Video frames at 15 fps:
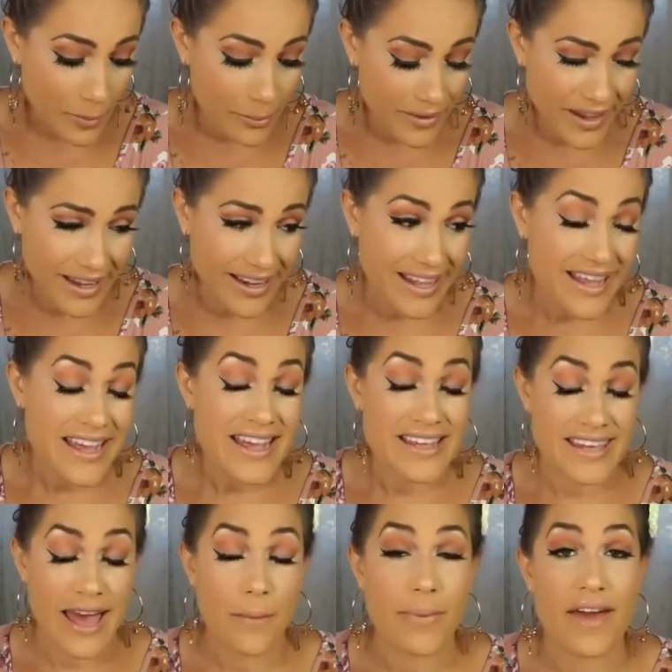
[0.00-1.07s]
But
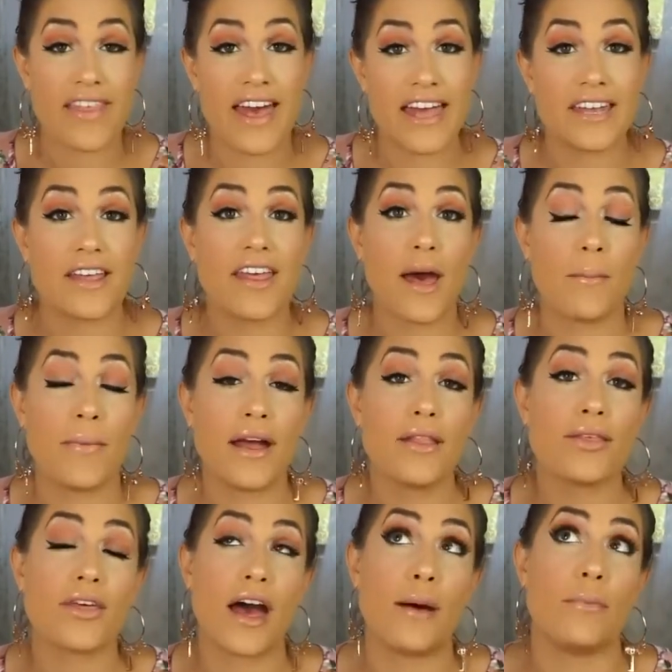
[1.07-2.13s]
yeah, by the end of that
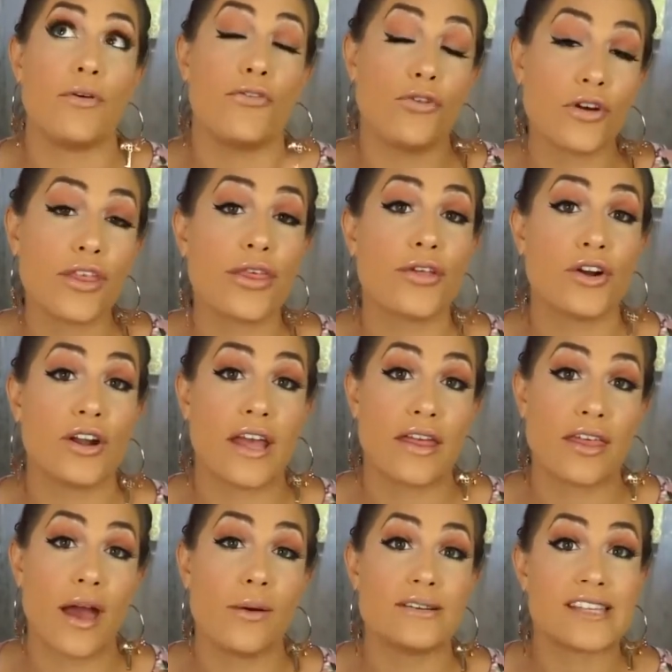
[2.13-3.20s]
month, before the 30th,
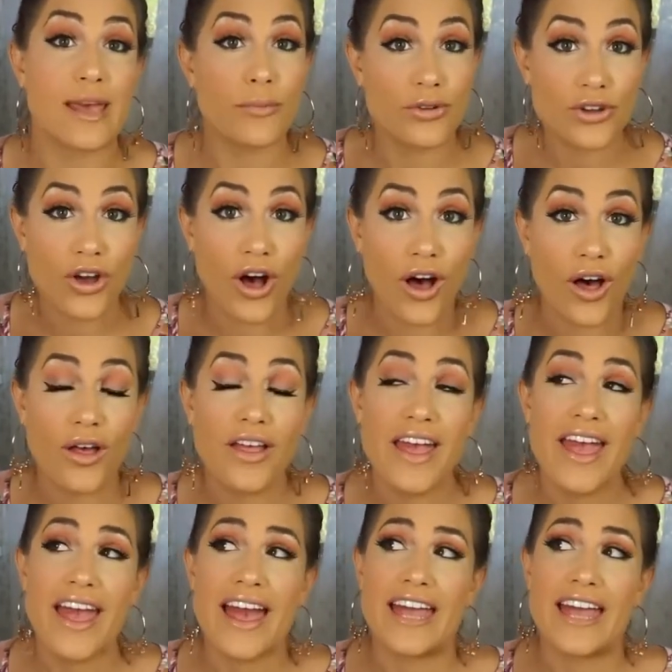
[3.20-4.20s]
I was able to call.